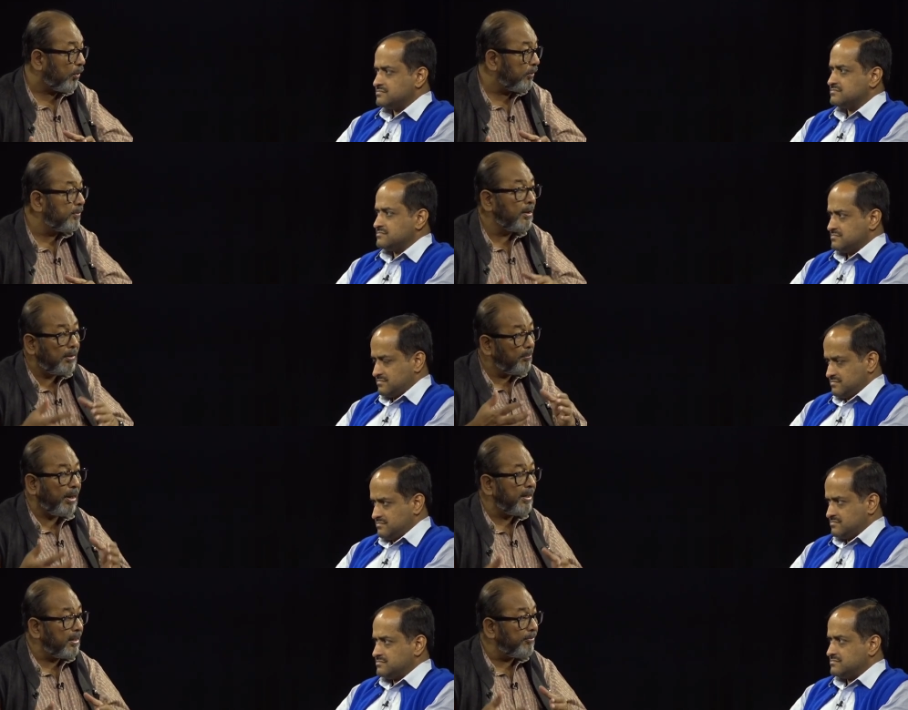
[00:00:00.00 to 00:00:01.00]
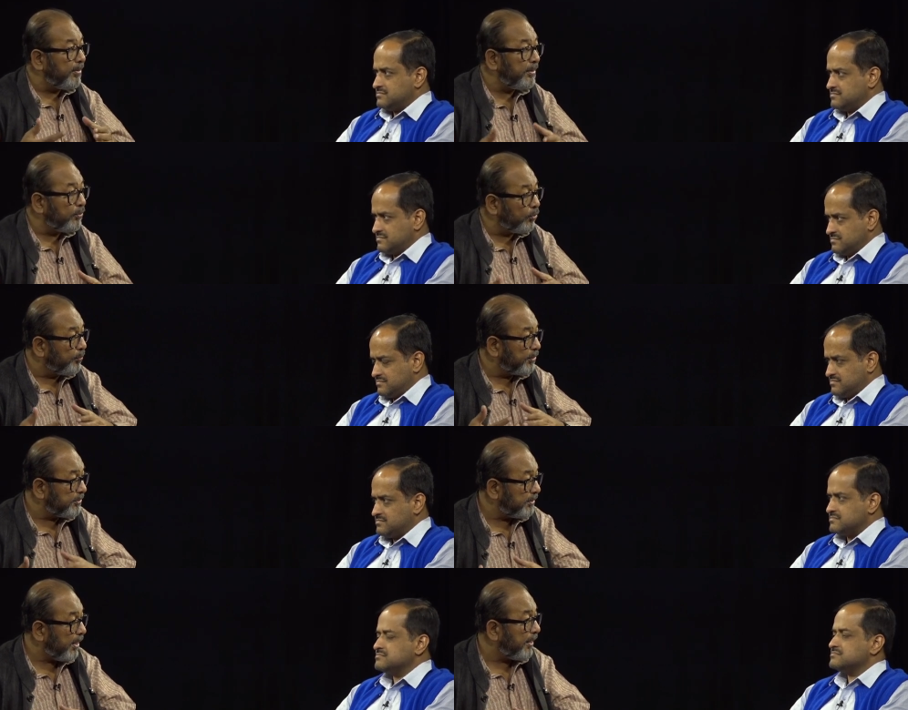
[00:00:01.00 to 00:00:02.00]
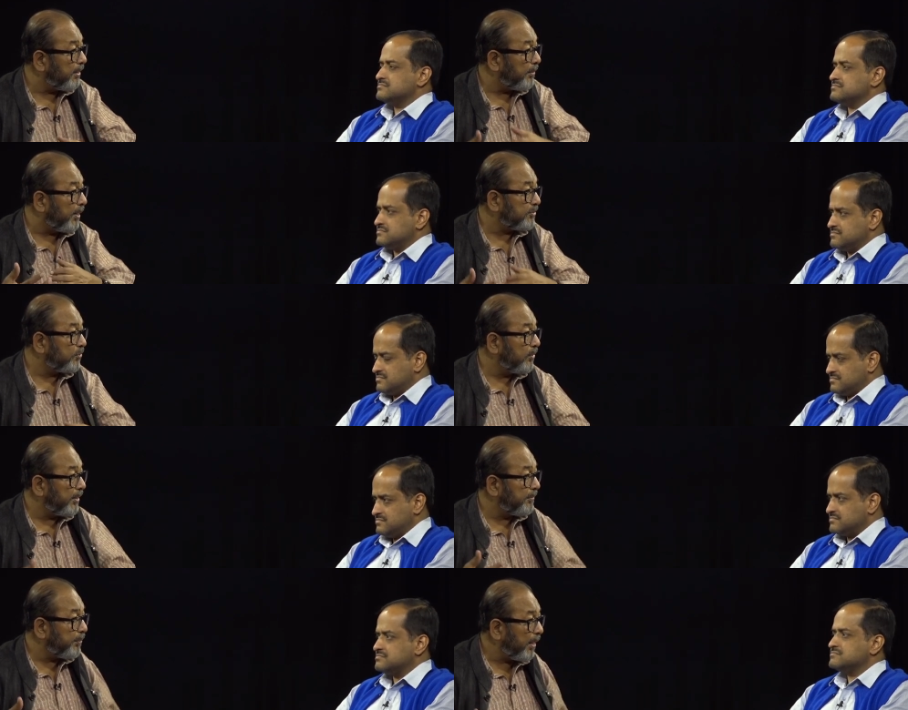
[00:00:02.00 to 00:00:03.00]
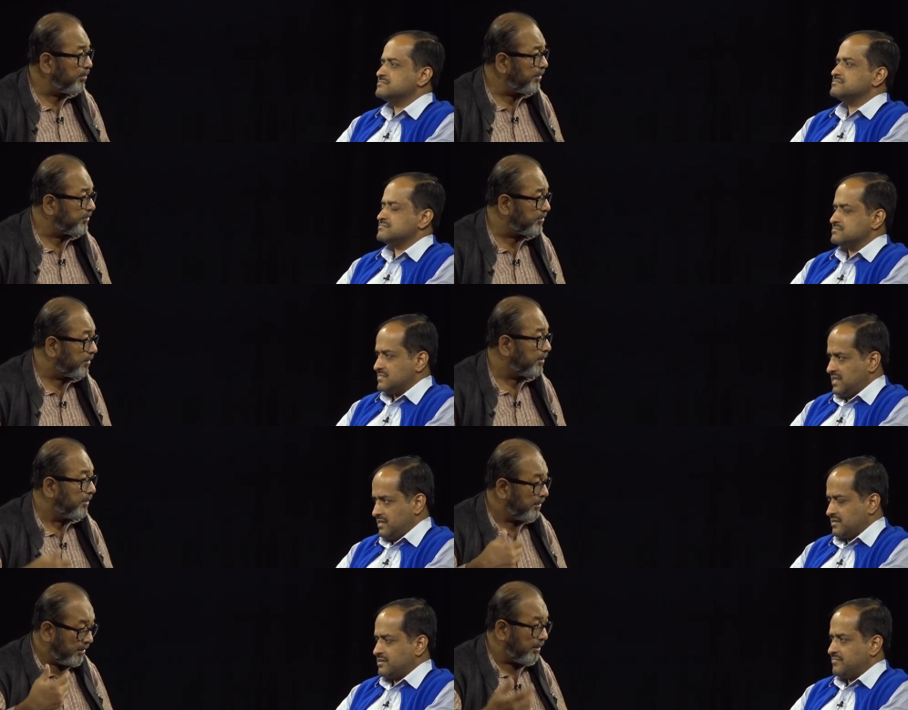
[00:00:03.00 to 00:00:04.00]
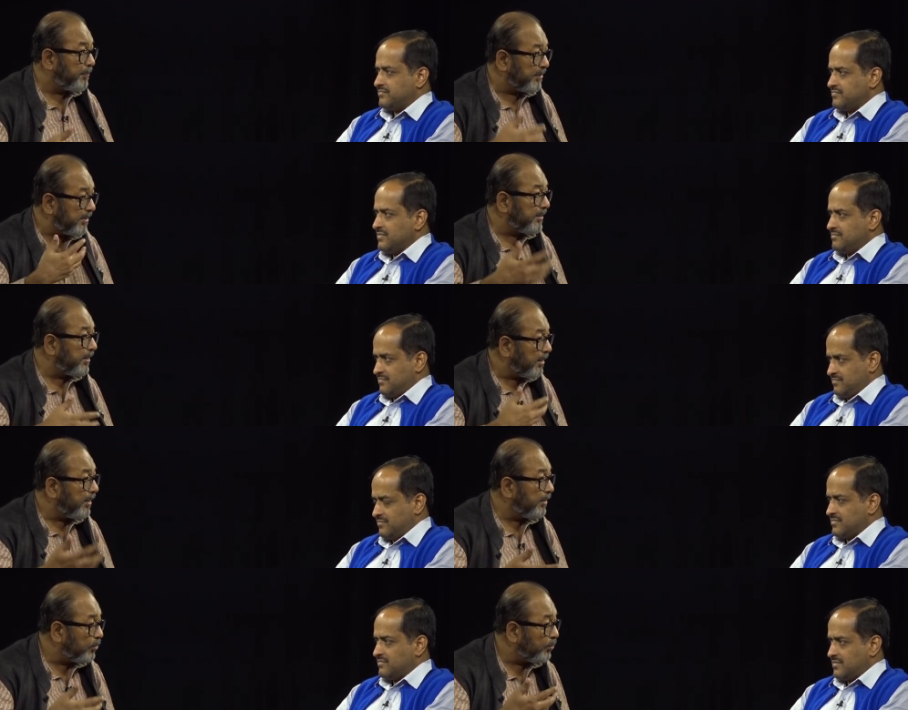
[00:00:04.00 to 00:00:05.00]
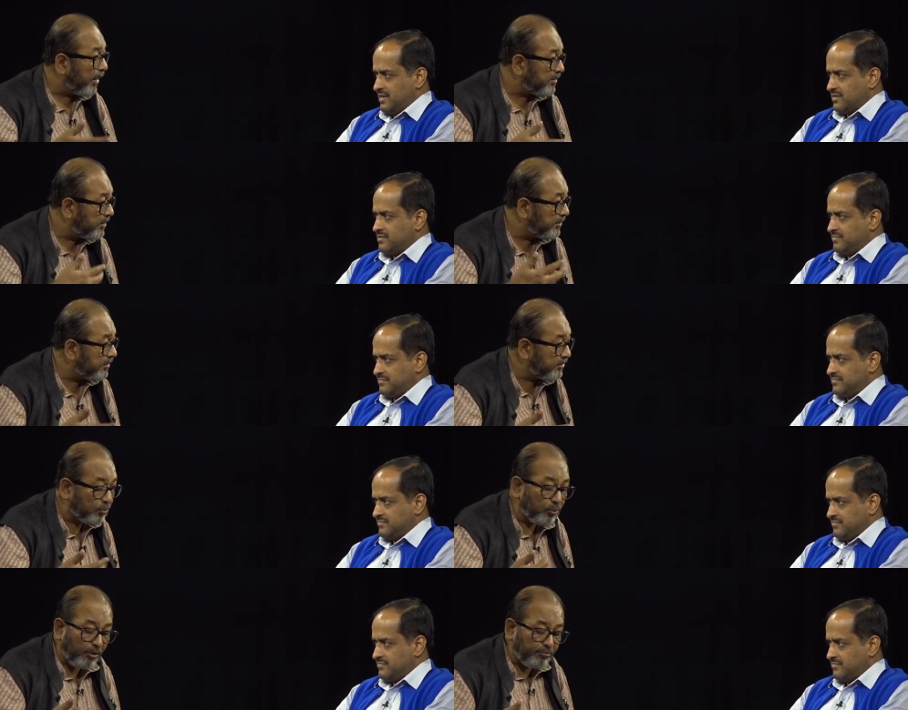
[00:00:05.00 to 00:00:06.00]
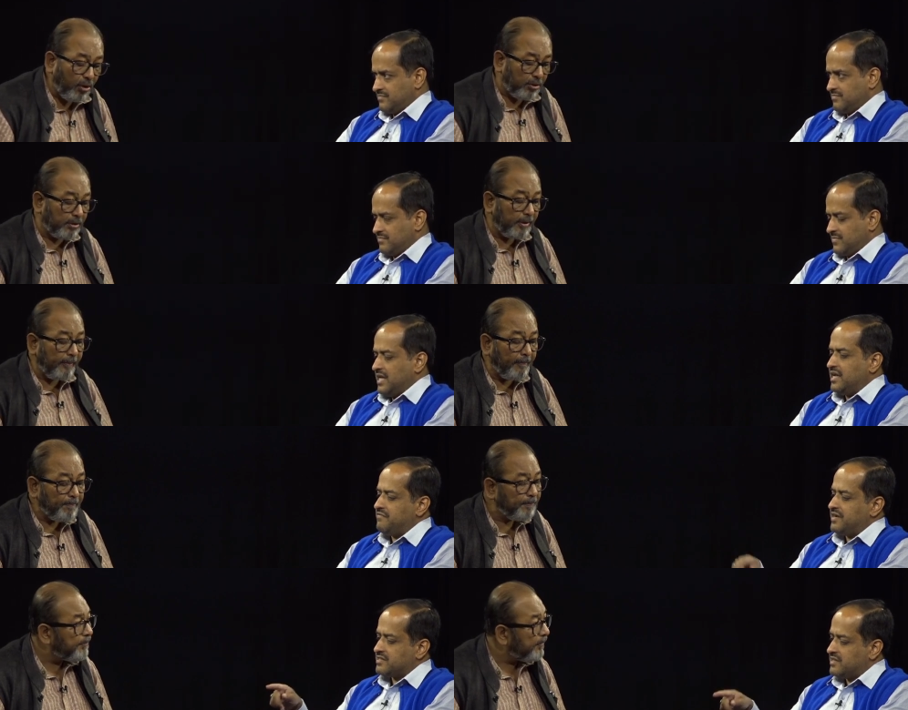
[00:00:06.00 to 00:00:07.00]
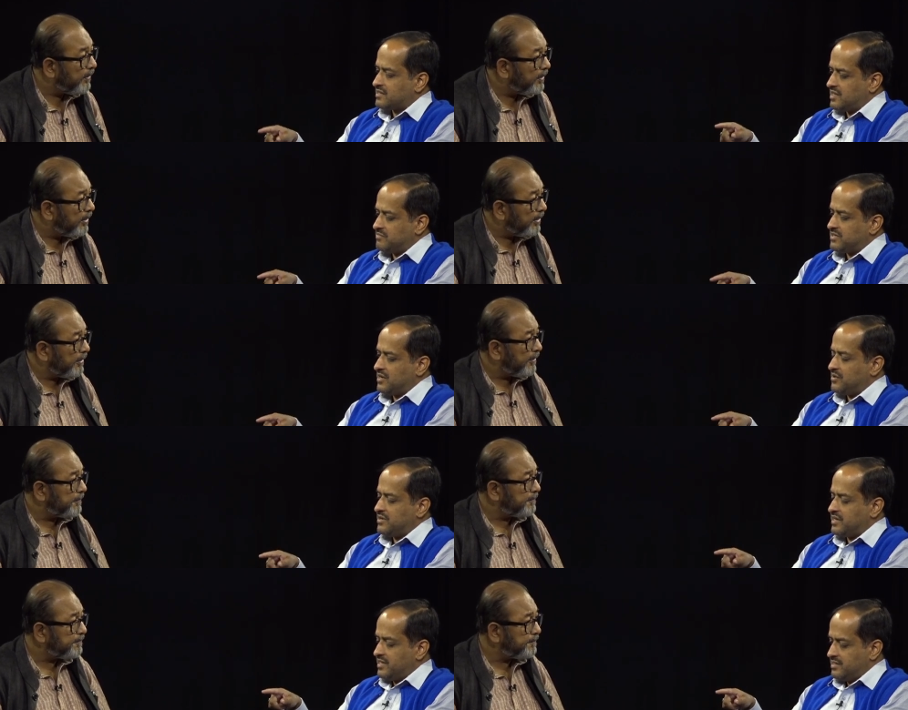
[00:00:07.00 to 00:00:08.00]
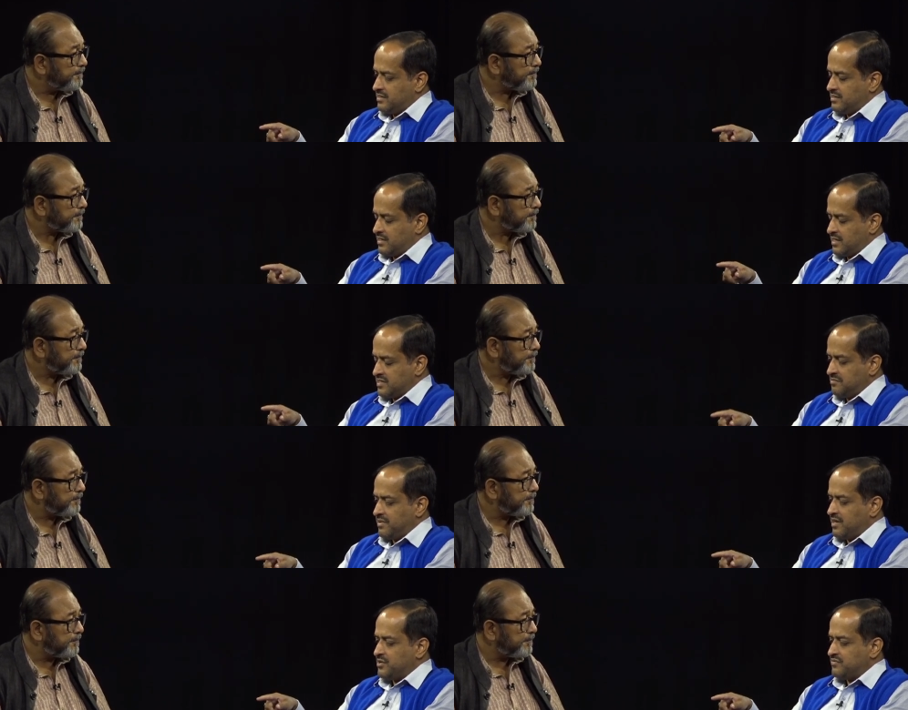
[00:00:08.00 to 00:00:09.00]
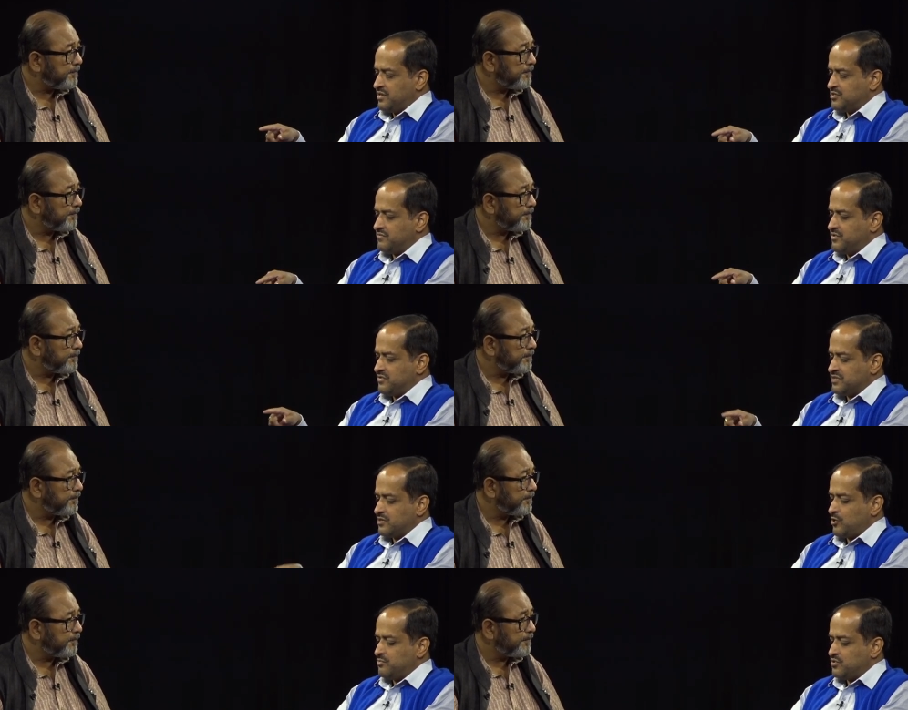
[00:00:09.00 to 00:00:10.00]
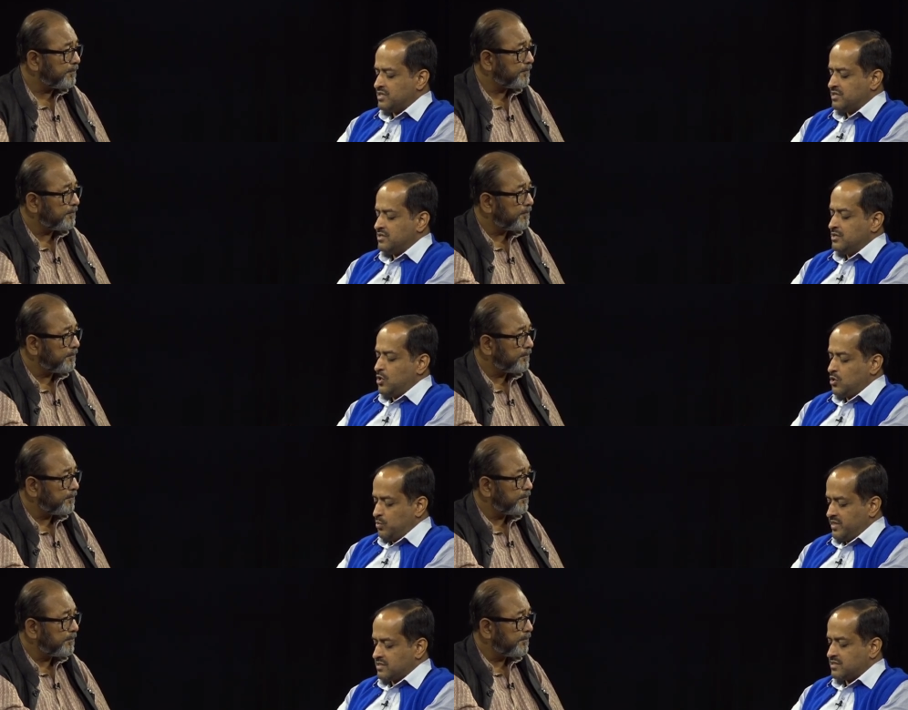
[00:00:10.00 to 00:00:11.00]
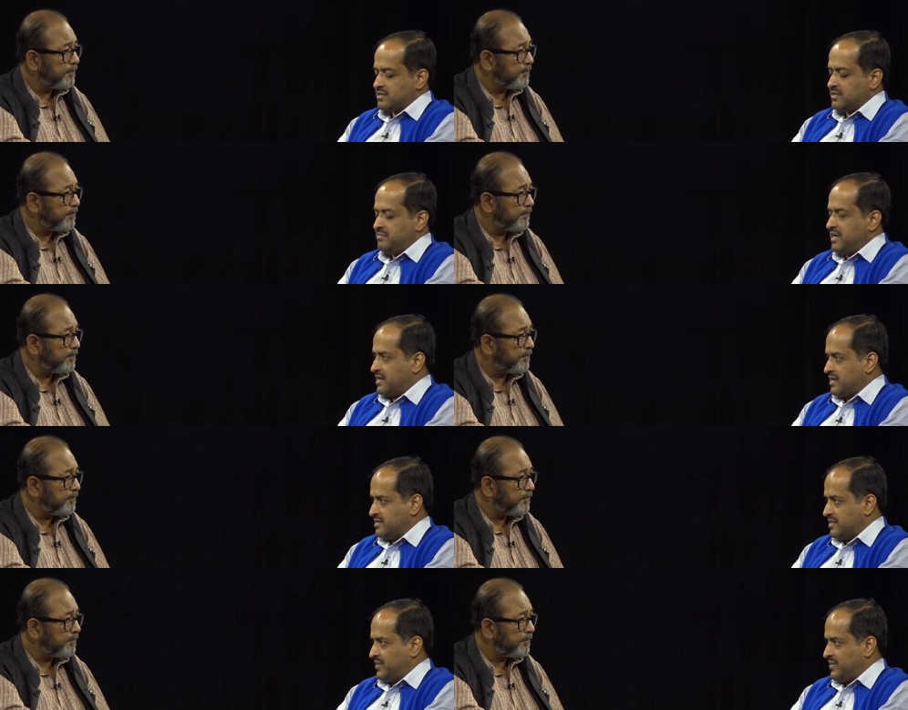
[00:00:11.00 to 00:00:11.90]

Speaker 1: solved by a very robust and a masculine prime minister yes. representing a Hindu yes. school
Speaker 2: of thought. In fact, this comes out in another part of the interview of Sir Roy Bucher with uh, B.R. Nanda,